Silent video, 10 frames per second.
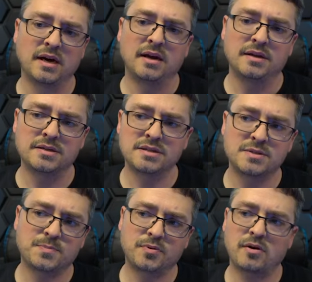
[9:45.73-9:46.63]
This
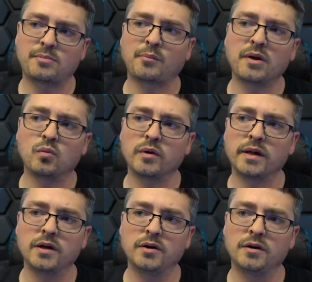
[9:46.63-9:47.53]
is probably
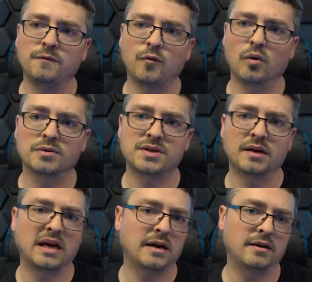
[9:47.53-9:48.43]
really good for
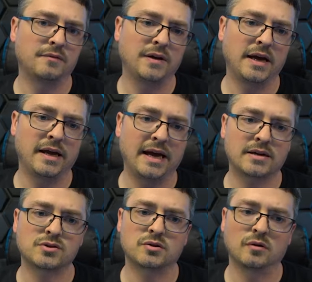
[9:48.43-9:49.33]
some kind of a
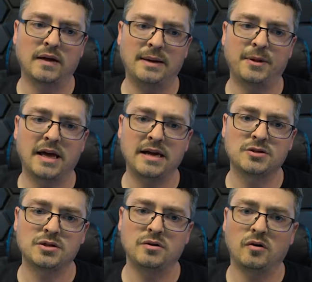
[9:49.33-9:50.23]
external
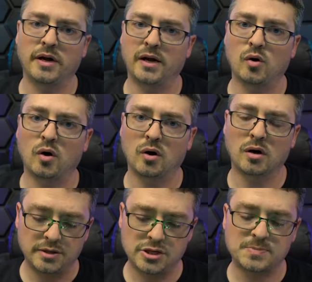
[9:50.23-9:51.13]
application on a
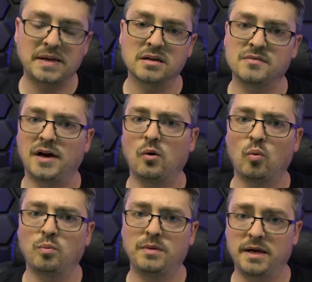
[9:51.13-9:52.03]
car, just because of
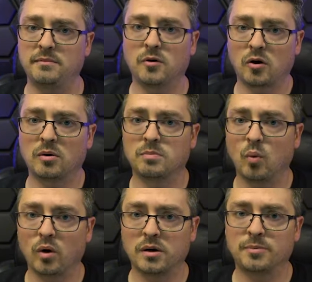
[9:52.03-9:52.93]
how they are
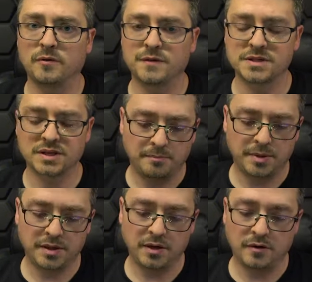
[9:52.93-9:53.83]
waterproof itself.
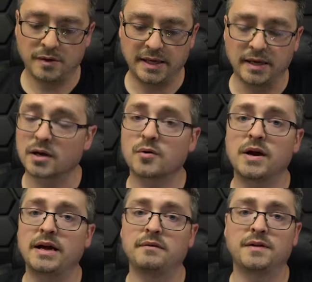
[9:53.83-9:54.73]
But you know, hey, get
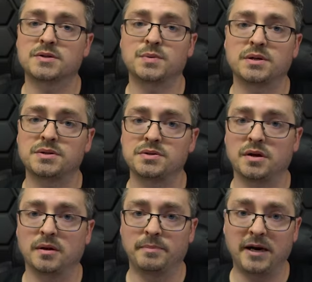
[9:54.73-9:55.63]
creative. That's what this is
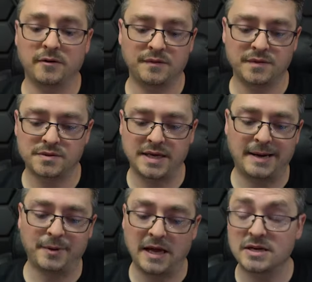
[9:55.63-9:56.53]
all about. If there's an
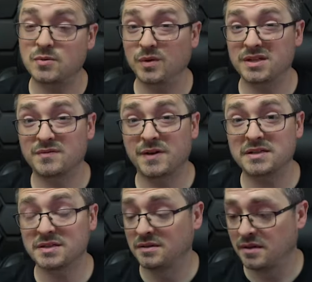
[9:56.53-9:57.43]
application where this
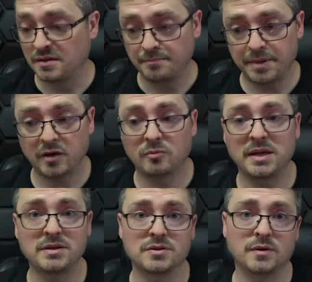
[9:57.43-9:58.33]
fits, by all
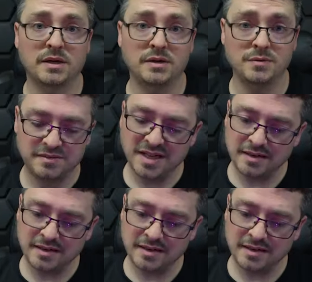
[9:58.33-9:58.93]
means, go ahead and use it.